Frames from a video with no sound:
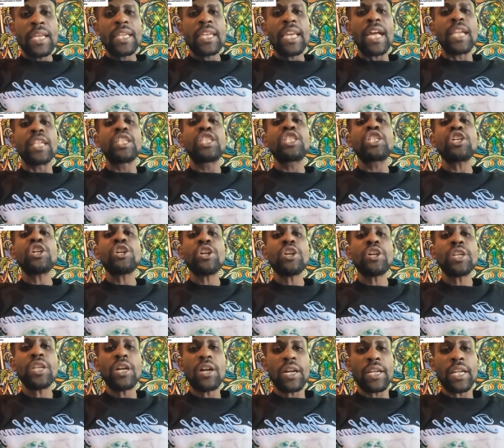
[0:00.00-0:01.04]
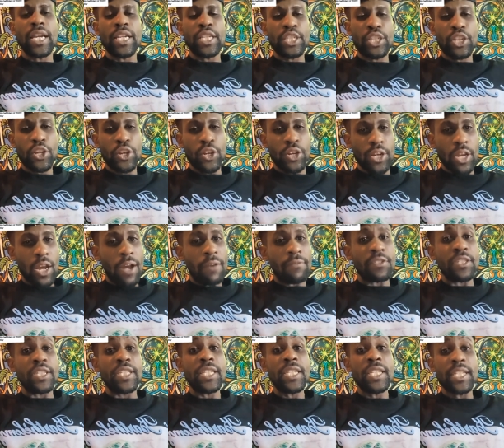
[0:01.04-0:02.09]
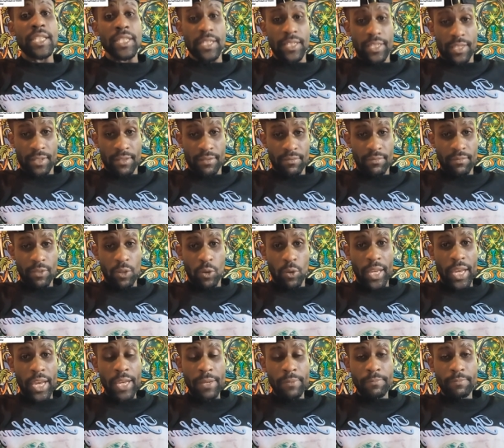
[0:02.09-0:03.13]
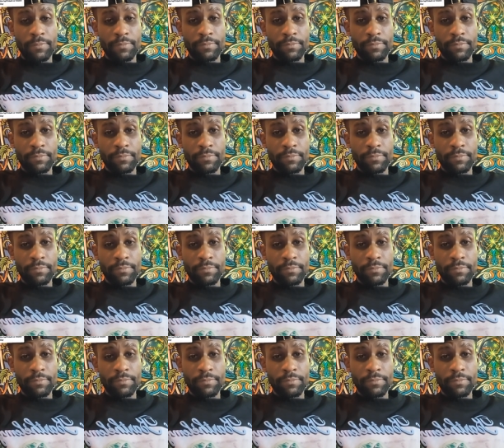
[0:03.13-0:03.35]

can turn on and turn off genes. Okay?